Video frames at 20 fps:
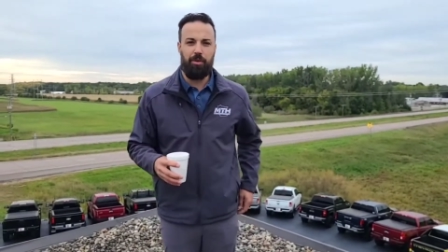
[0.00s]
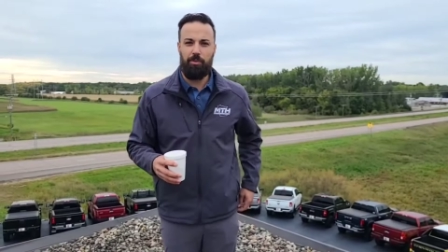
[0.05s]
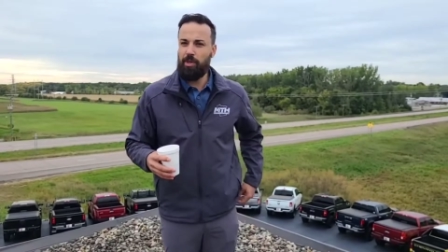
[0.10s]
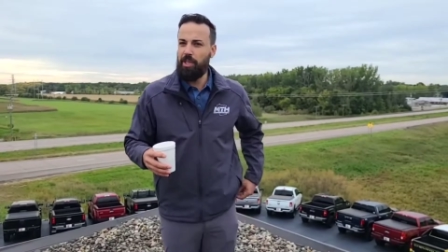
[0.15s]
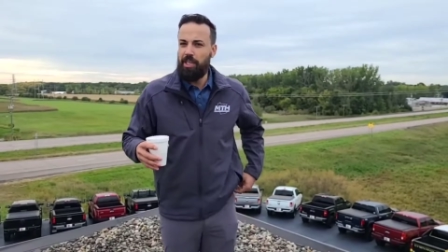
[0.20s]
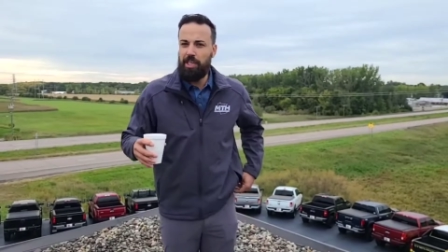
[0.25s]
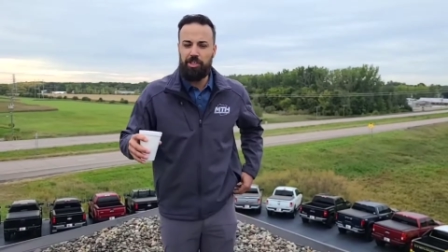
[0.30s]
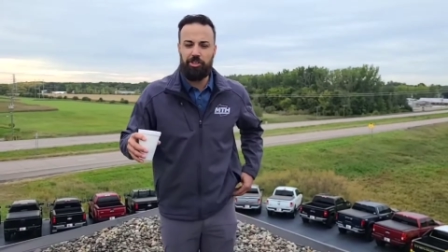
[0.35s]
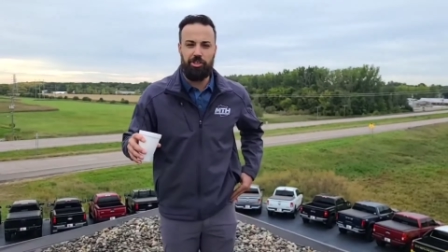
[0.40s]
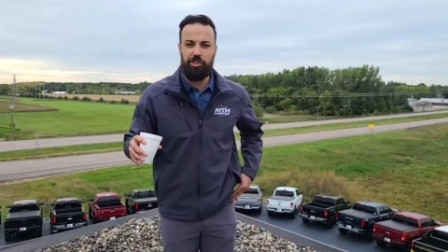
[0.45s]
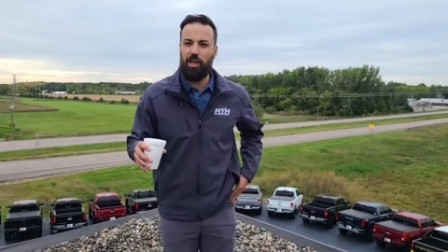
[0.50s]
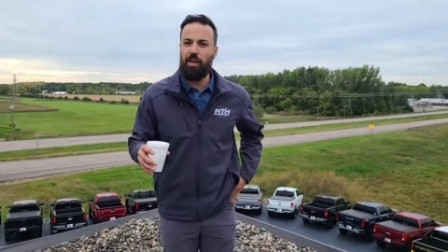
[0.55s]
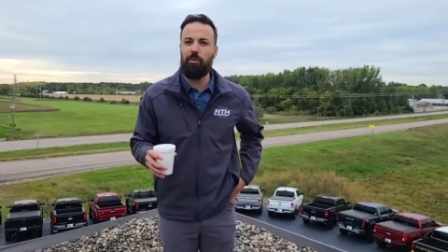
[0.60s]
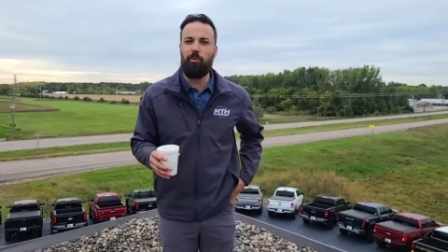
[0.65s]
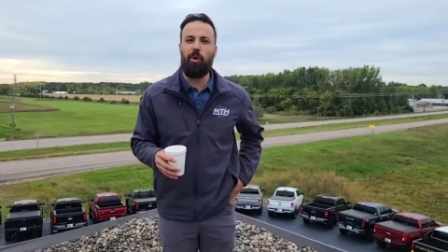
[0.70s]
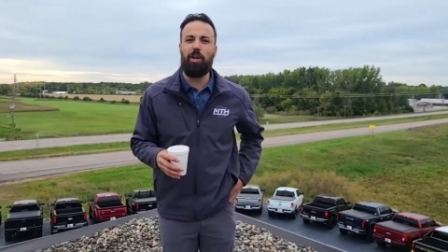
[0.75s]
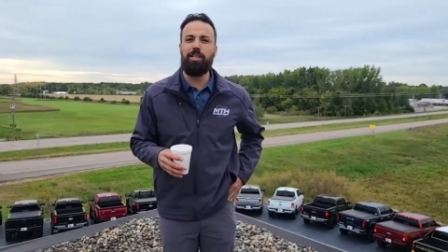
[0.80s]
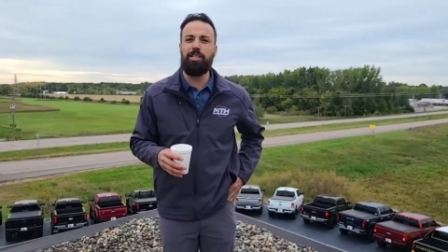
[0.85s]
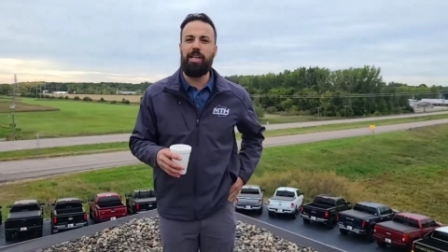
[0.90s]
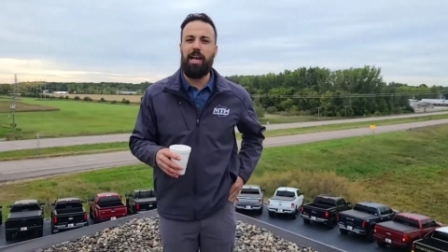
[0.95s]
We can get you done
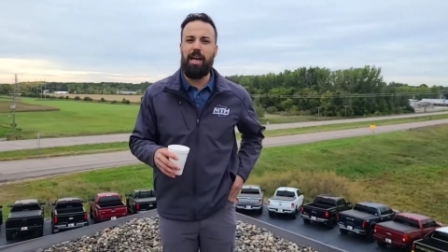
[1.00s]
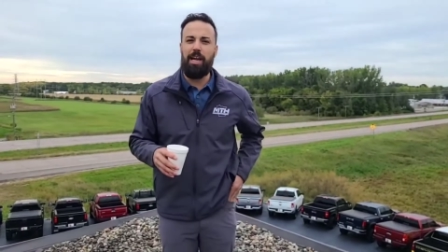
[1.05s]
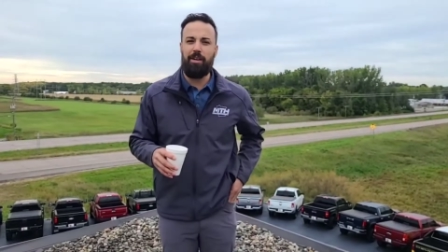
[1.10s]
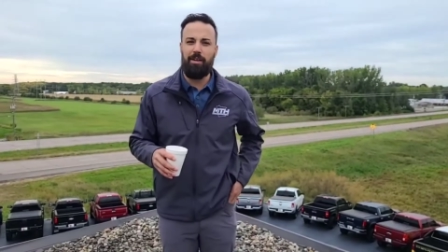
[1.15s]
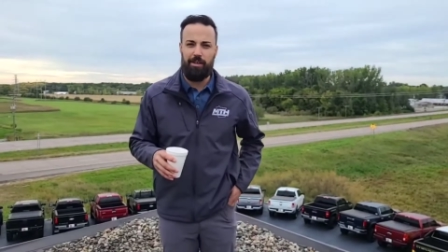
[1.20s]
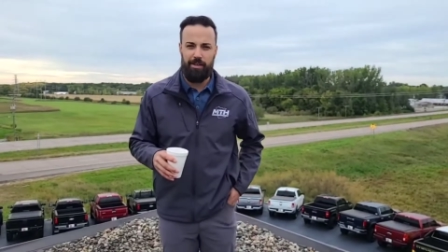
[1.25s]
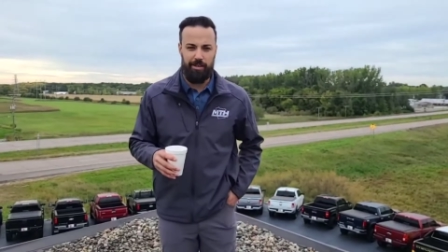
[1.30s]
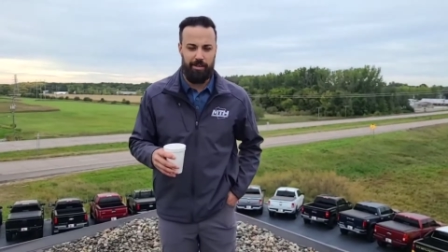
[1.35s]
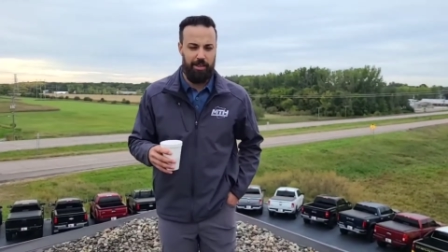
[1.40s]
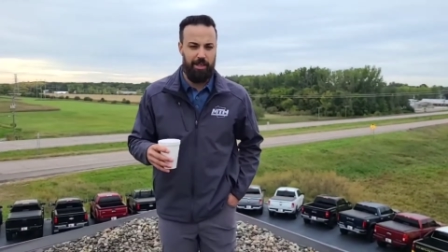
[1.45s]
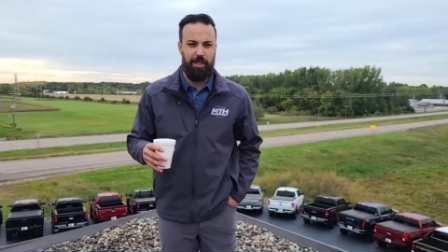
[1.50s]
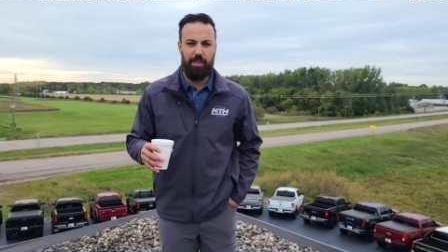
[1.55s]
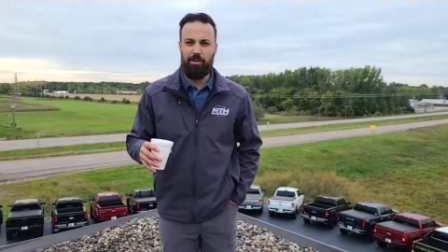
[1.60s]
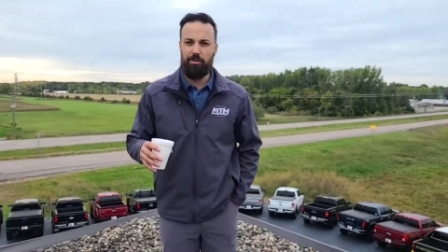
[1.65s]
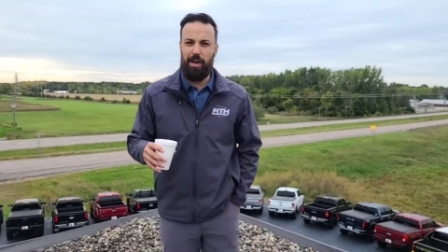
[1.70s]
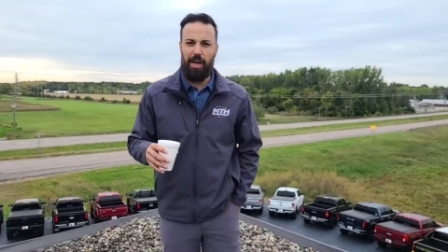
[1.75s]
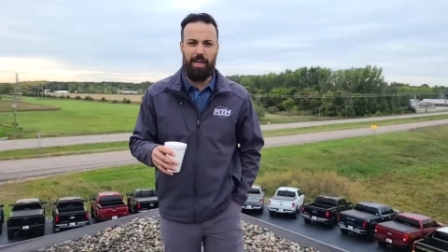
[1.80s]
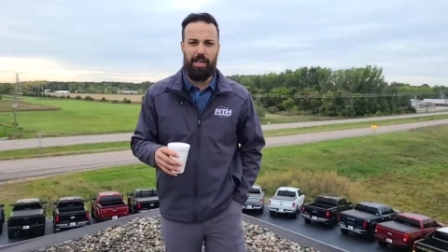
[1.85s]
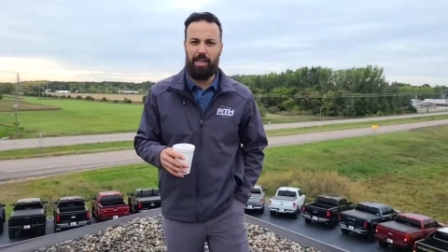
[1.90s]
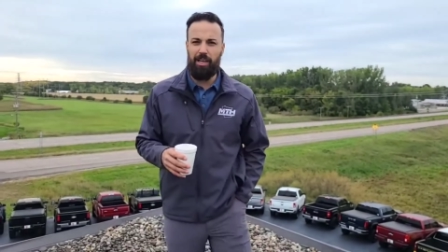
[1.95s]
one day,
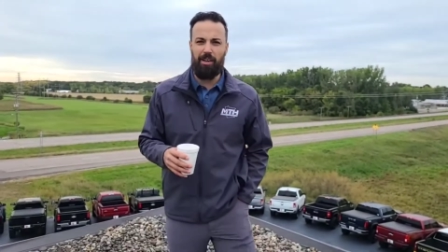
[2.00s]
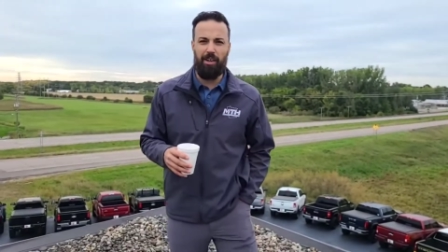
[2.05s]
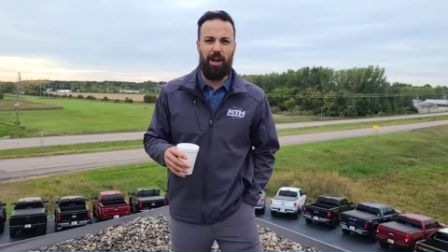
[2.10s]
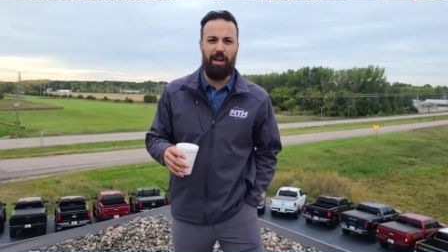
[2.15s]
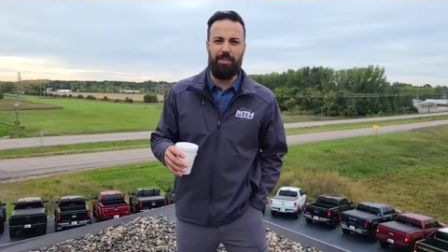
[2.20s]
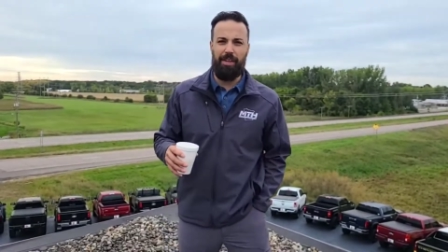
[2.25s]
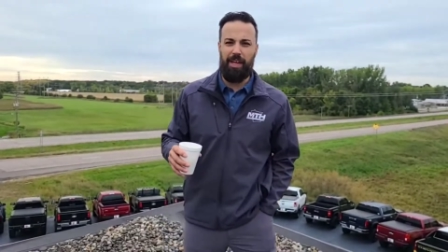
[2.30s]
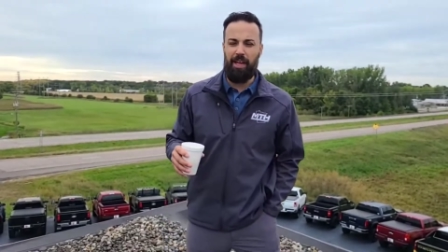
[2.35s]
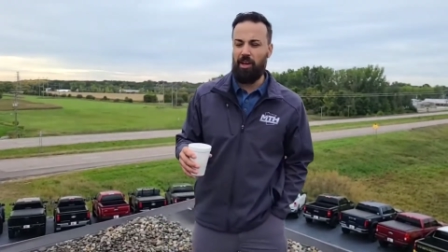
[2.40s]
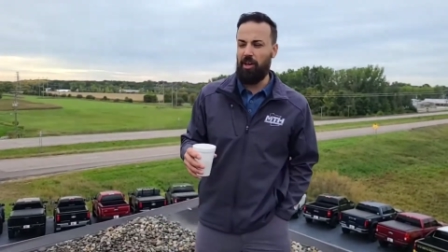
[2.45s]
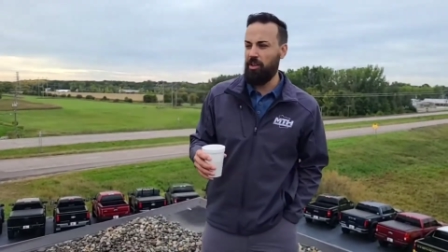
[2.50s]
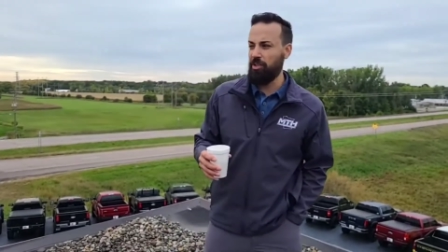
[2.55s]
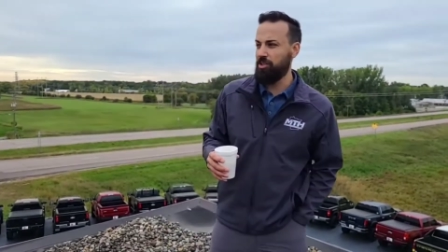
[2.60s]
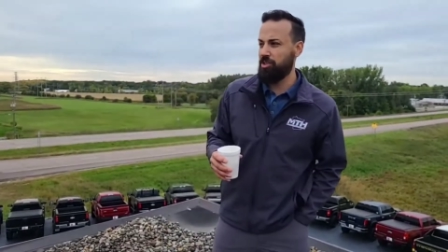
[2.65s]
right here on the hill.